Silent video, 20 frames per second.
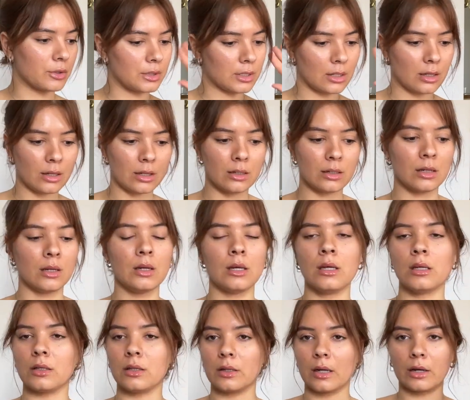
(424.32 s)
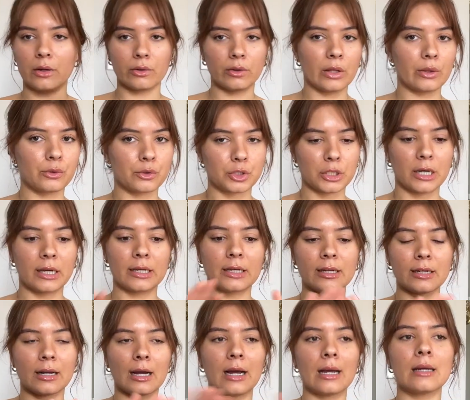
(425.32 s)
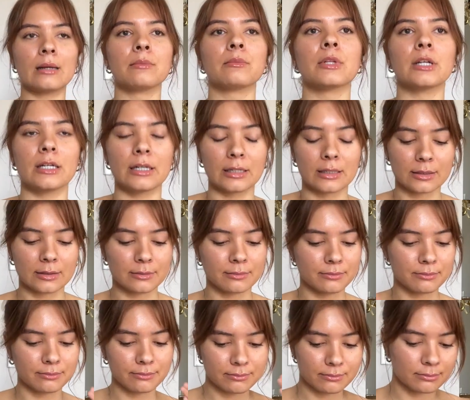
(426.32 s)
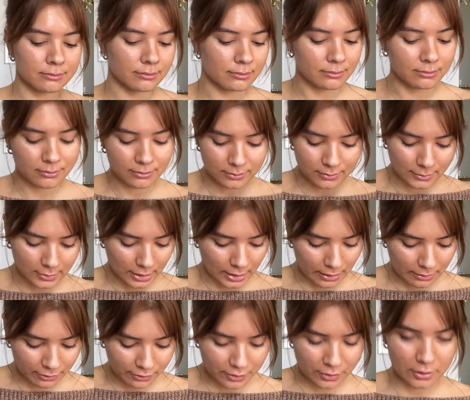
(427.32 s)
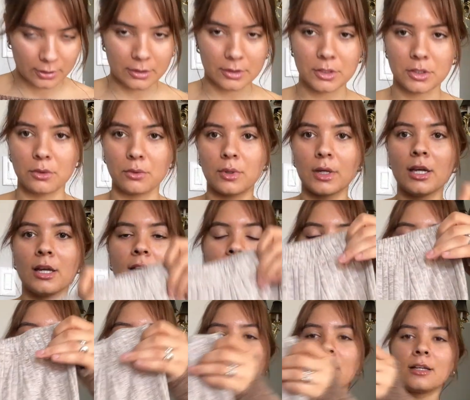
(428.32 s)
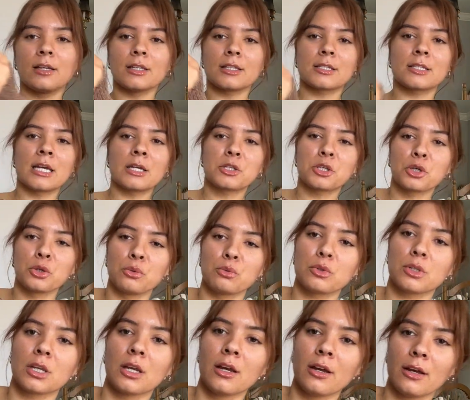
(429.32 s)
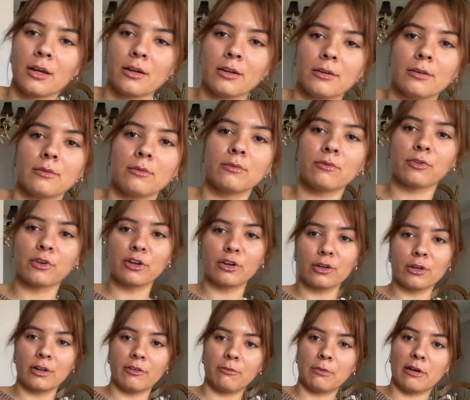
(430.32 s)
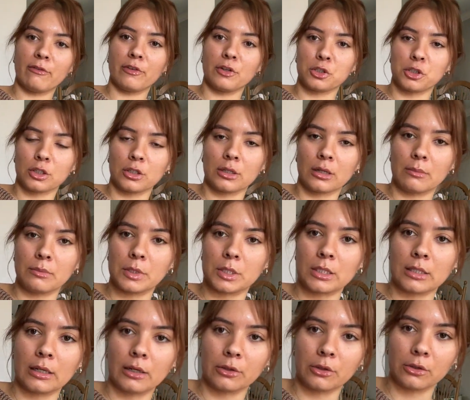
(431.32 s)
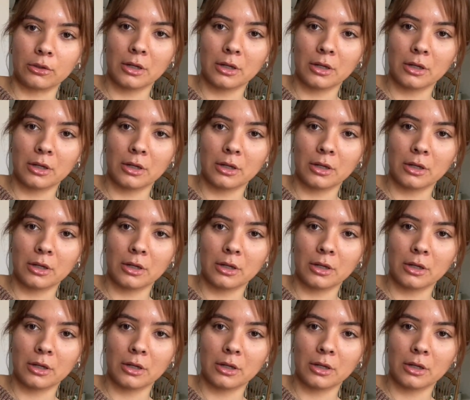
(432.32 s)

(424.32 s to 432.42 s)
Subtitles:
done, you got your leather jacket. I am like, I feel it. So stay tuned for if my vision comes together.